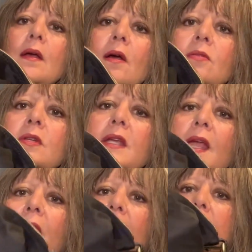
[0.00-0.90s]
only
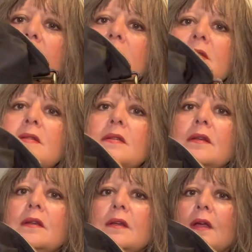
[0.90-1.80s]
has
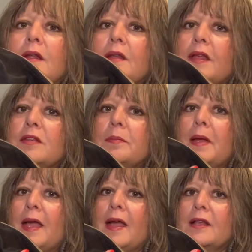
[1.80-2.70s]
a leather
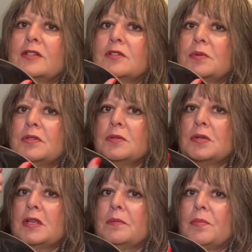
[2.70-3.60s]
patch with
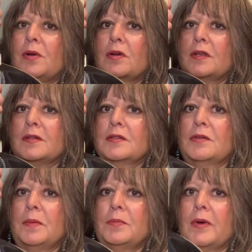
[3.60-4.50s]
Dooney and Burke and
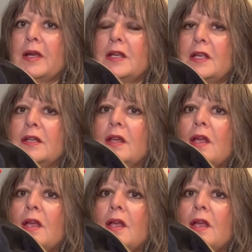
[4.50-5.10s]
script writing